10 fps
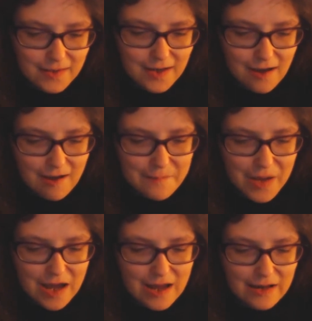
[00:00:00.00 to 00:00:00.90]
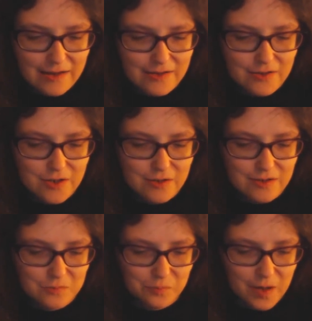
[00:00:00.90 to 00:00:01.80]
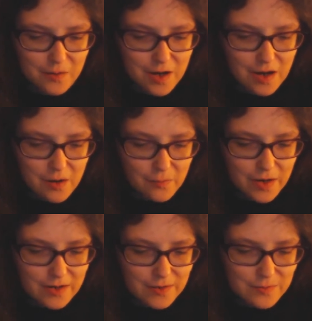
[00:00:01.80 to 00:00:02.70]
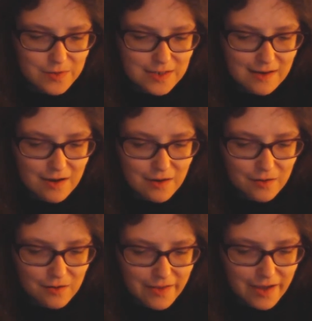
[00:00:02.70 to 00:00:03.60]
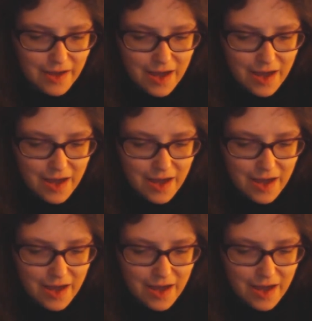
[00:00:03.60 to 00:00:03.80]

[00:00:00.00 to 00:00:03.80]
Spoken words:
and the guy pilot talks about when he was little,